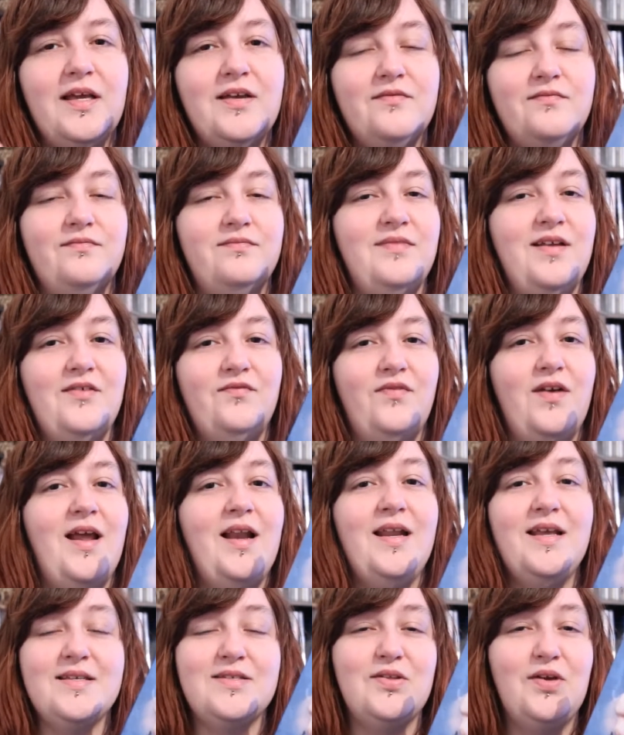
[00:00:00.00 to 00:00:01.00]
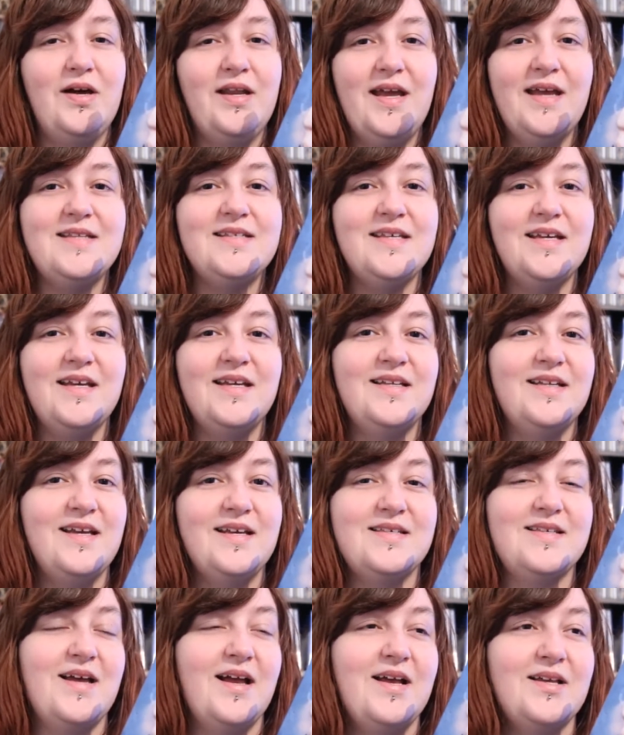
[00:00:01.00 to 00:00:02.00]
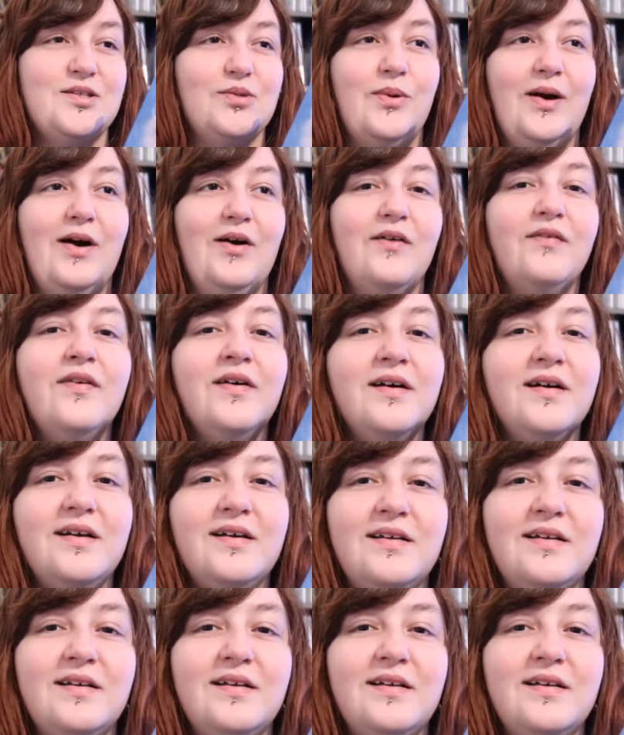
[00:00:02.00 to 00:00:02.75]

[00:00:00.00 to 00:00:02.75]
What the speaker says: it really is not an 18, it's like a 12.